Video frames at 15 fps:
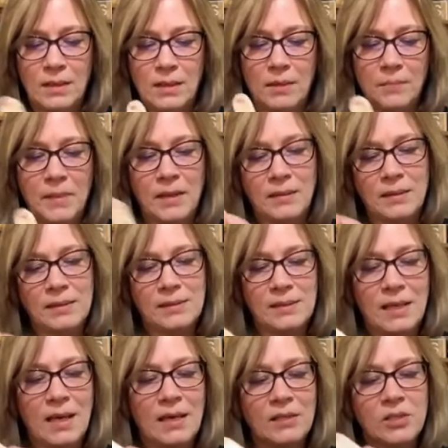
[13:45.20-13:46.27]
get up on these
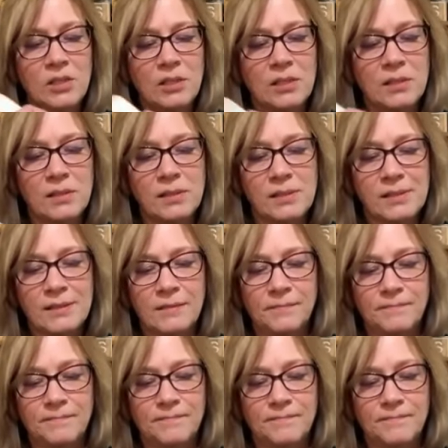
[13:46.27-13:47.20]
edges.